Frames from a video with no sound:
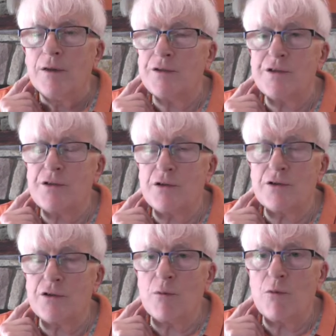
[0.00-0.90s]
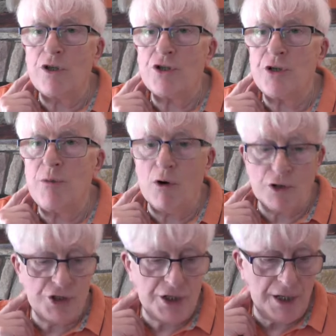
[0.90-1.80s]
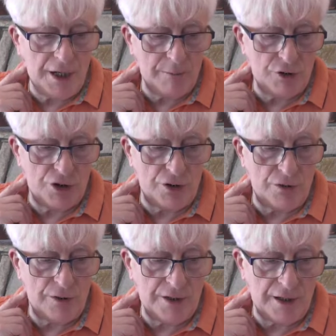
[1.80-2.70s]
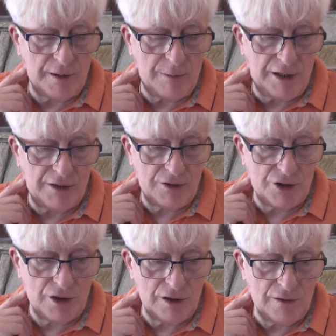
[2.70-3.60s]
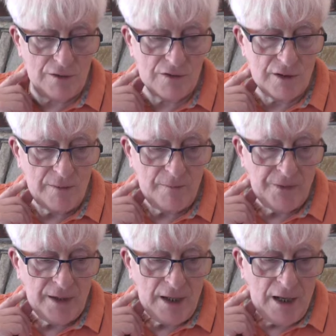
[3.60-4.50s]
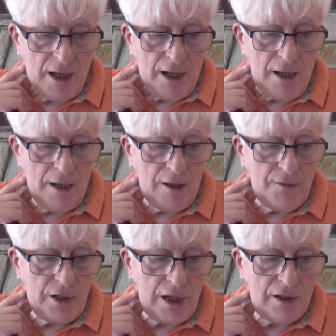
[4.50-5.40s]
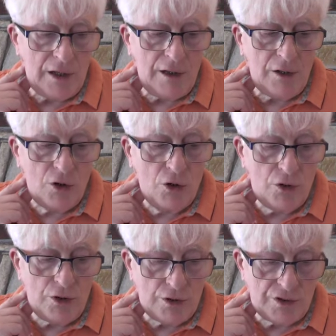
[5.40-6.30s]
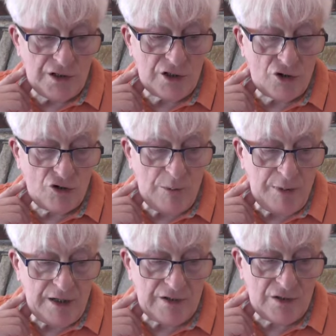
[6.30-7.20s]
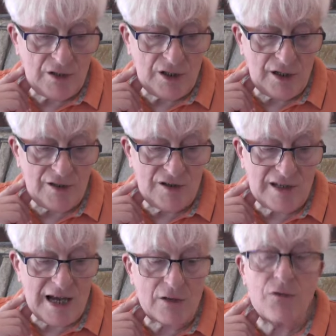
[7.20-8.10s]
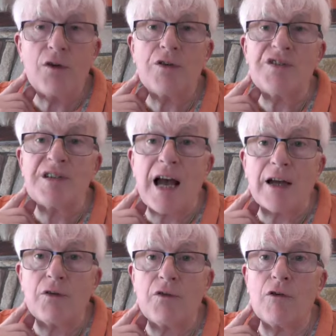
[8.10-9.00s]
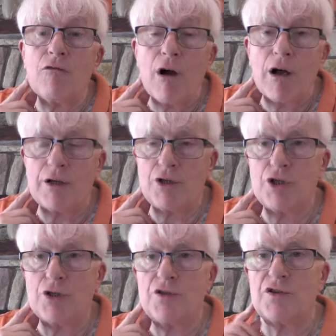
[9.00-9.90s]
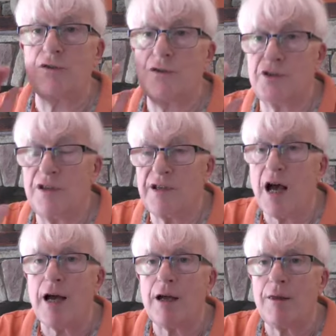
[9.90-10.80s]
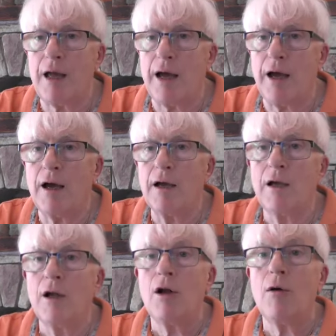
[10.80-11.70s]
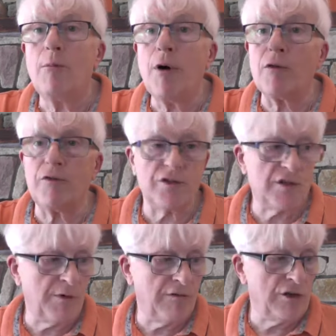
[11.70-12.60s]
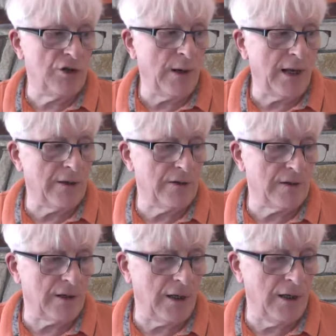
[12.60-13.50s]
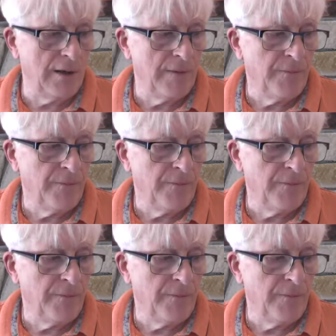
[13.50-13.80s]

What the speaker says: This isn't some wishy-washy Neptune type energies. In the gunas, its triplicity is sattva, sattva, rajas. So there's desire there, but for spirituality.